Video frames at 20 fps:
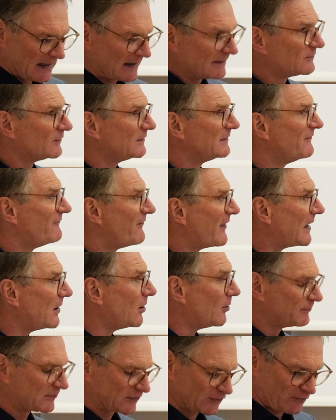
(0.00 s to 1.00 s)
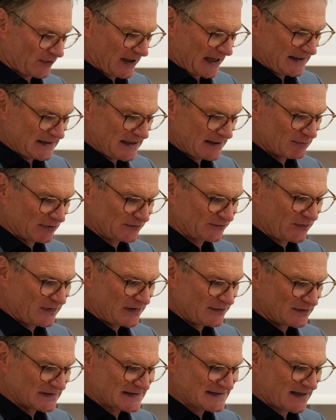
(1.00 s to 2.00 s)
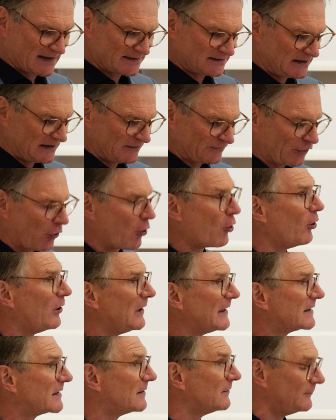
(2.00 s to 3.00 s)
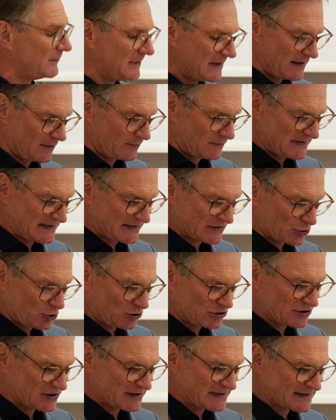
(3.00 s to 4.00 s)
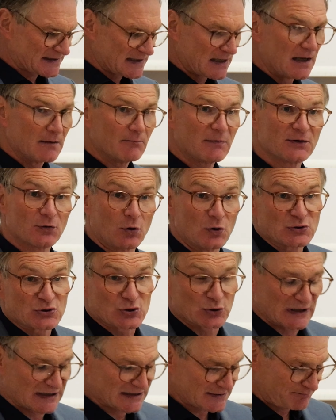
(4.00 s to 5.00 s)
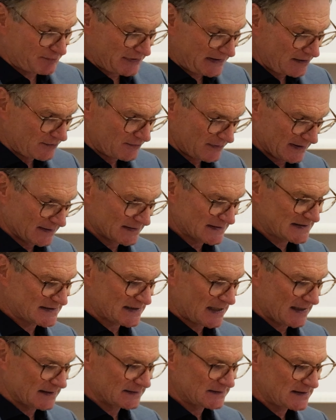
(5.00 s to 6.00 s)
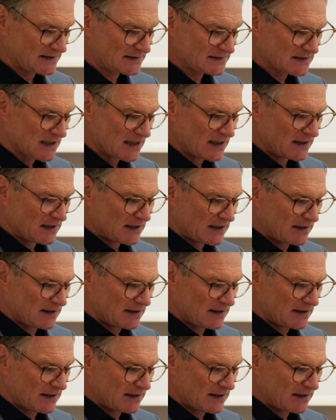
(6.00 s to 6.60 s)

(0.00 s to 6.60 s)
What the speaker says: and to develop training materials that teach early career researchers, but also experienced scientists,